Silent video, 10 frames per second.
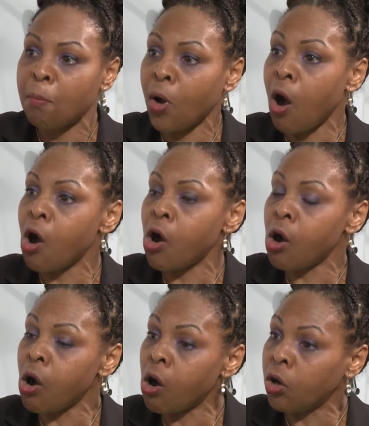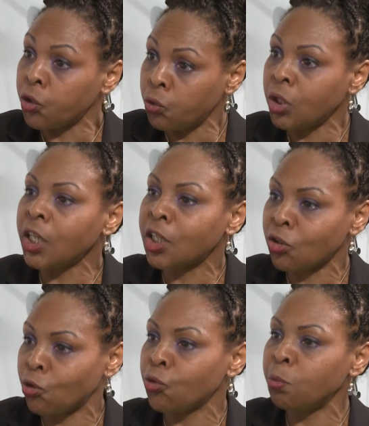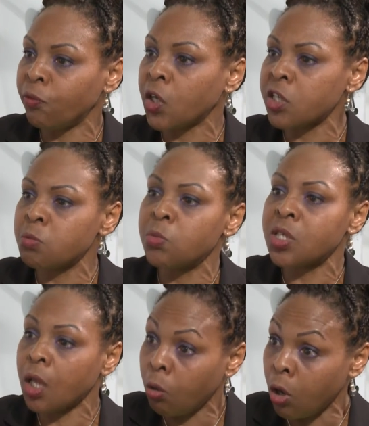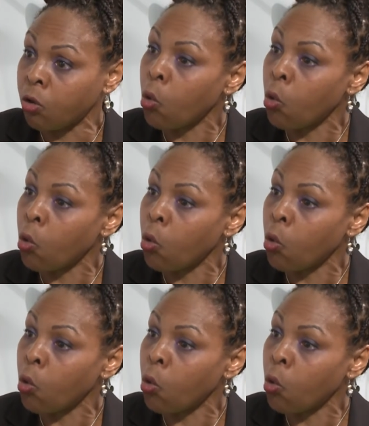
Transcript: but our, our unique group of customers that are